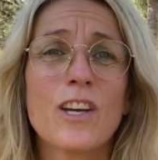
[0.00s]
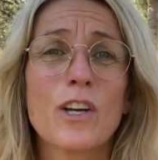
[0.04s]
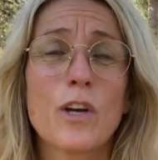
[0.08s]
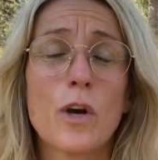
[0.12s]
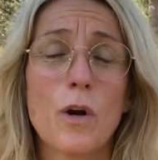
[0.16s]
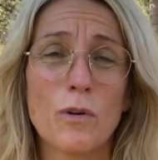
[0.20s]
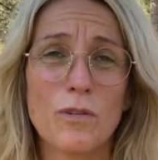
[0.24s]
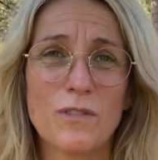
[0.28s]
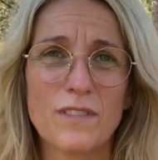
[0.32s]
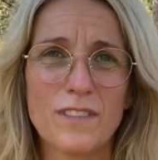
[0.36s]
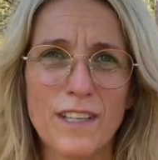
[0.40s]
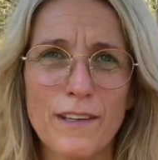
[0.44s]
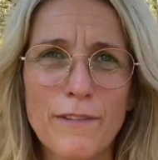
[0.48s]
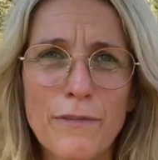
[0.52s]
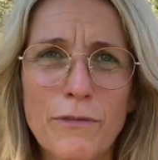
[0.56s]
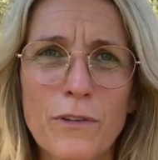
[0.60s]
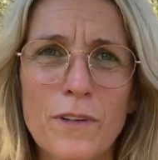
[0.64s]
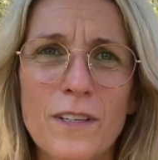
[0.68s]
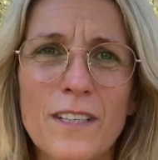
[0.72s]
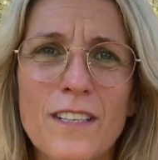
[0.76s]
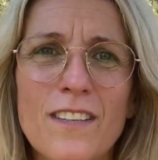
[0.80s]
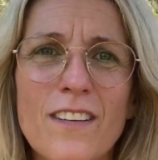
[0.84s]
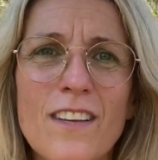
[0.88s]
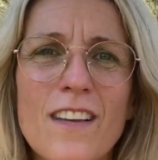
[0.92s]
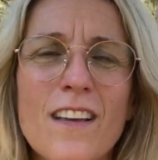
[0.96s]
go
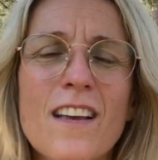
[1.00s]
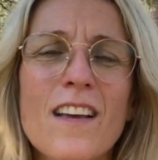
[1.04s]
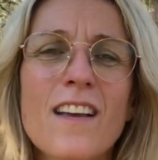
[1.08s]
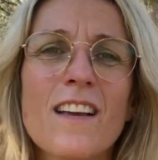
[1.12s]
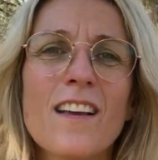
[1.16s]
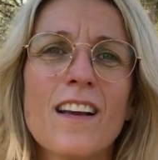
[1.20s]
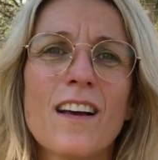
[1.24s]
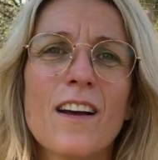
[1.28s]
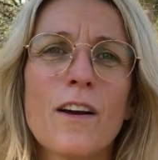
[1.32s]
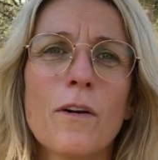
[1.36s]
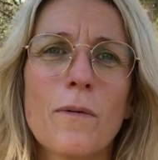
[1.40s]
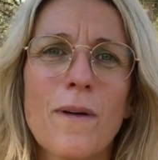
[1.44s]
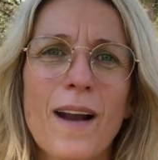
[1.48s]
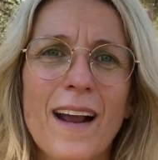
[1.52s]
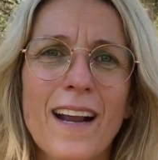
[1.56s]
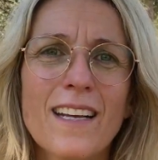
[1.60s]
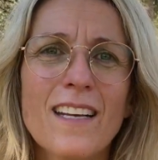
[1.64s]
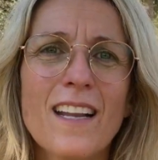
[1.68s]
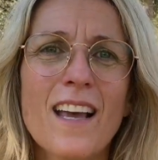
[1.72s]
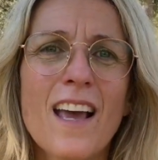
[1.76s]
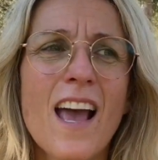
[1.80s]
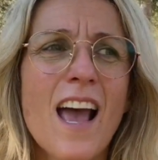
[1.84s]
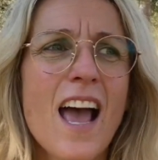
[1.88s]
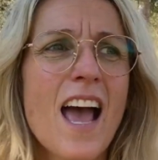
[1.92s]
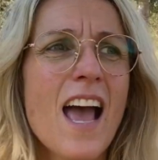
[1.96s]
different, right?
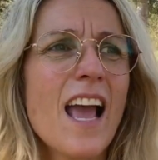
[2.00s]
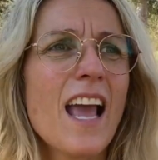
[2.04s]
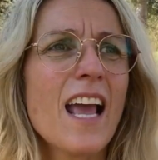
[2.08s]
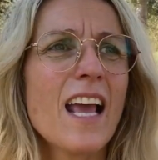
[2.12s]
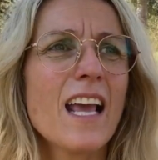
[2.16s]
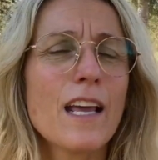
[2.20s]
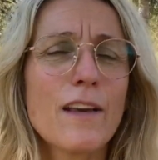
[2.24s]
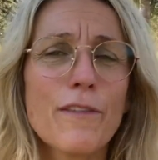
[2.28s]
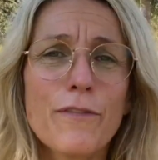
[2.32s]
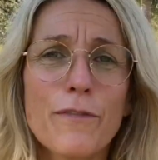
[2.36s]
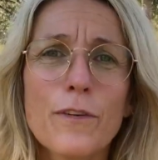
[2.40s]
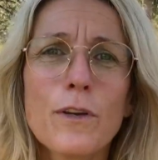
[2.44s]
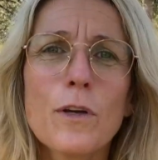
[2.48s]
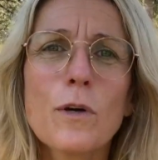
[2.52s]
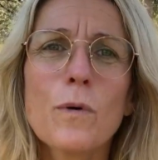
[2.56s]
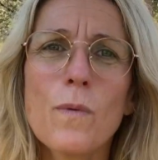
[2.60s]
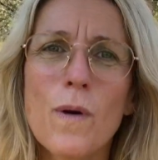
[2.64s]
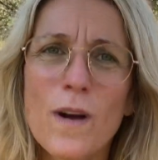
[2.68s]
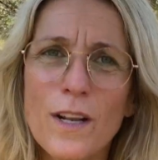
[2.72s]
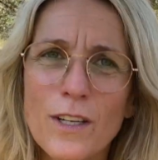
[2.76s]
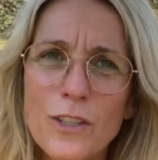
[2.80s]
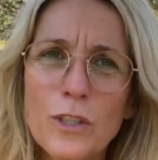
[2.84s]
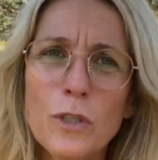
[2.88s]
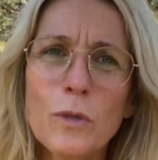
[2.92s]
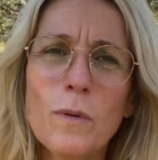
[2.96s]
If you
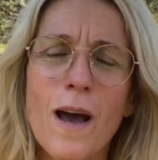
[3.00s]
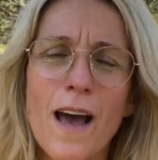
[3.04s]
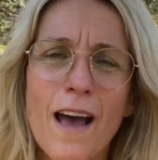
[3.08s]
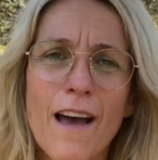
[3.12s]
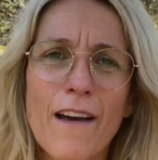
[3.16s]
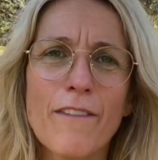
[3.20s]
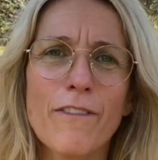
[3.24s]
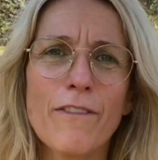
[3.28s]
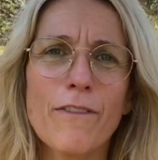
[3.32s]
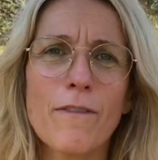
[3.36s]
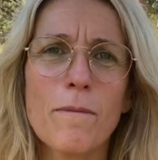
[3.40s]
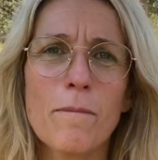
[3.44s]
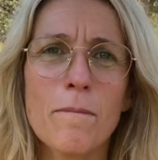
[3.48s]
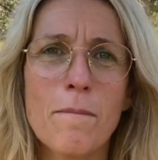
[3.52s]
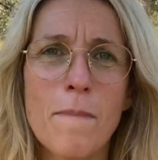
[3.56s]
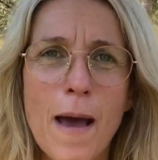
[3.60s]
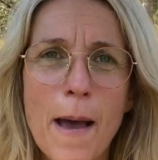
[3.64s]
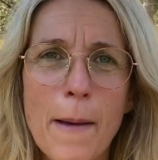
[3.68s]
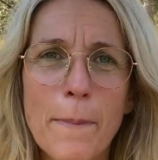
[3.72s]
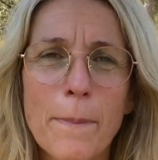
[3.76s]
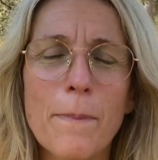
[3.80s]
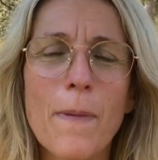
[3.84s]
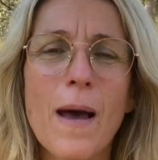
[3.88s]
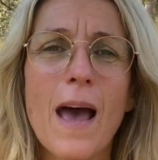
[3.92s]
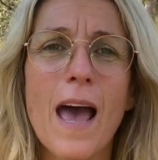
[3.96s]
want to have
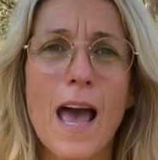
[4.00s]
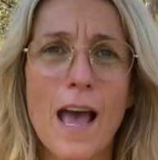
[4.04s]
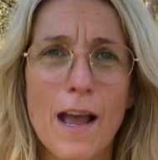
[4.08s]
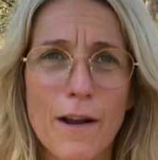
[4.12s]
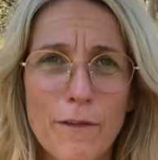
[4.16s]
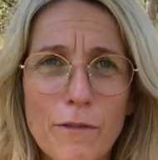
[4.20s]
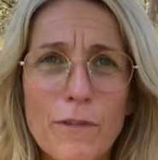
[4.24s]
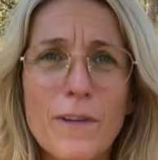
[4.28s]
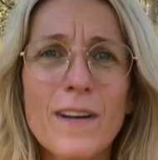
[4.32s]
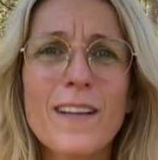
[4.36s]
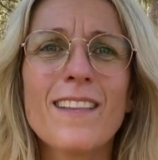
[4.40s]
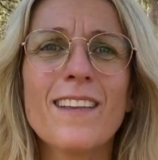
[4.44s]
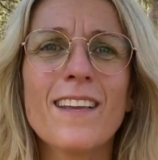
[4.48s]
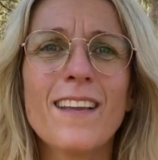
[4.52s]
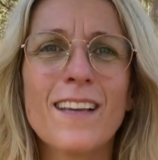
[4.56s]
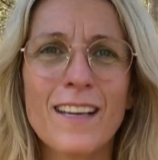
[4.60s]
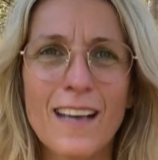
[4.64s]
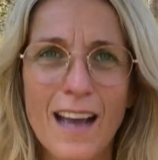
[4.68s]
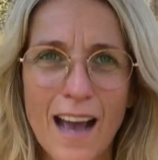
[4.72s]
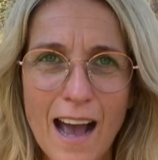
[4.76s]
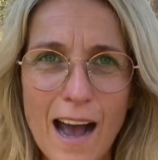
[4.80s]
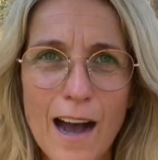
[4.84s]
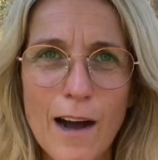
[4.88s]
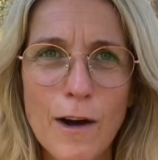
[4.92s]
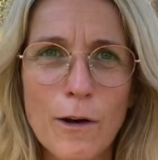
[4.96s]
mapped everything
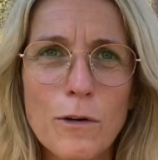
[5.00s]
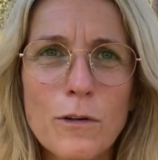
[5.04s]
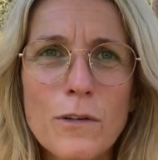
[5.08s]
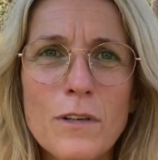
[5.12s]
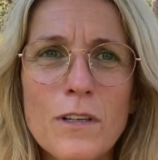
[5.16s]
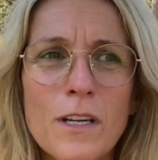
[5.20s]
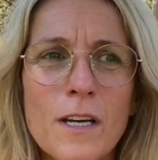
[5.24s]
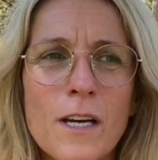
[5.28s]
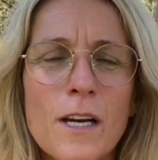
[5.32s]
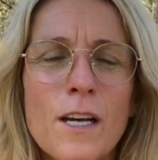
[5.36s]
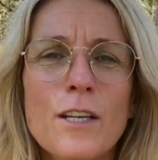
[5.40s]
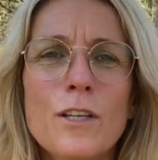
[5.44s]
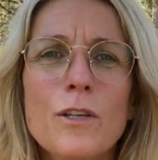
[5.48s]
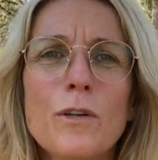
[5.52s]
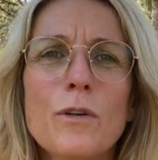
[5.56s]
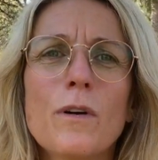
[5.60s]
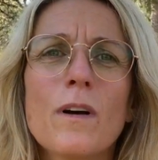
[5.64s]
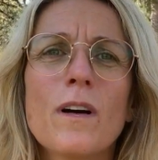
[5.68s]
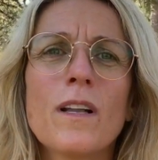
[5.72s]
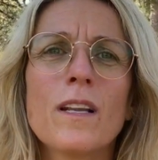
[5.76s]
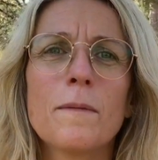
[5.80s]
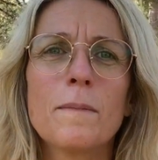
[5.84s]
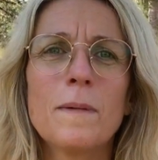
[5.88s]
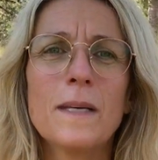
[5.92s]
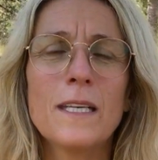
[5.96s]
out, you're
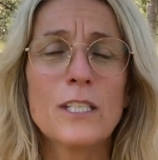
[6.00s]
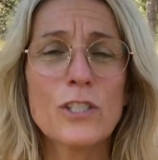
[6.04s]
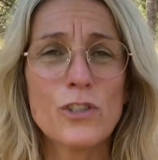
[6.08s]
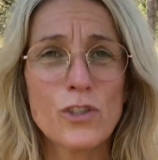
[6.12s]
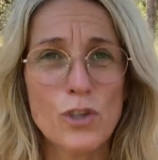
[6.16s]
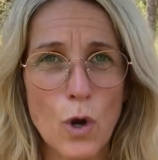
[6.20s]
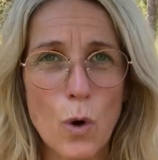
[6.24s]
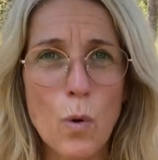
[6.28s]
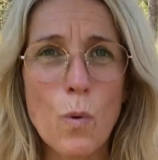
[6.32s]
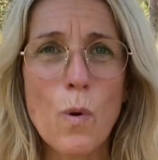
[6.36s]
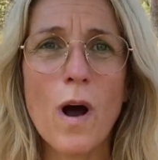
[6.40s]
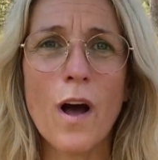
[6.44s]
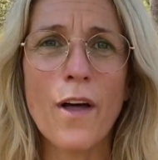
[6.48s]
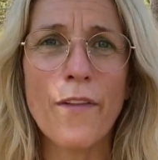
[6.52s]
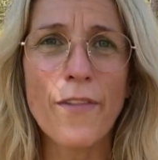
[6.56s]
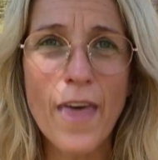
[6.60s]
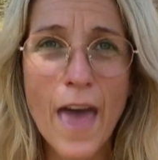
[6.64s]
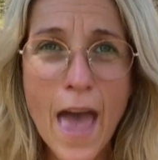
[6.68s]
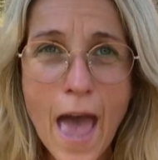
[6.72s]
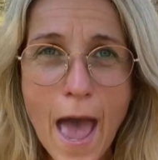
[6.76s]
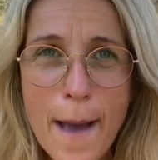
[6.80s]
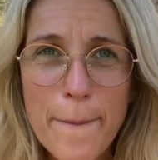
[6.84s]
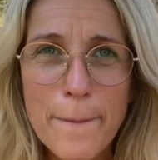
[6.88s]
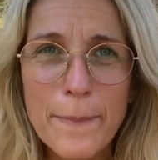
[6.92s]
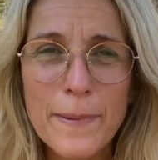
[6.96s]
gonna be so
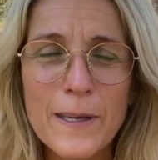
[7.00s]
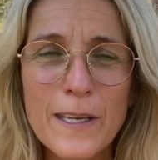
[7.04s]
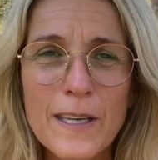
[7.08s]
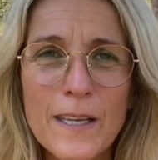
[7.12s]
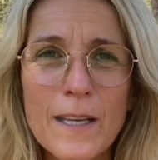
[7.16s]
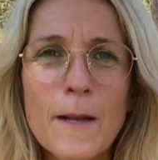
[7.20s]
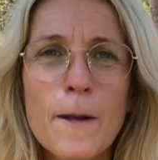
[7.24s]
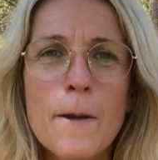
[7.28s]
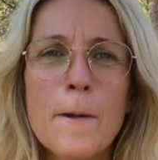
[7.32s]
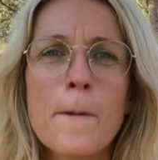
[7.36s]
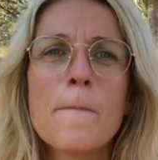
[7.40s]
unhappy.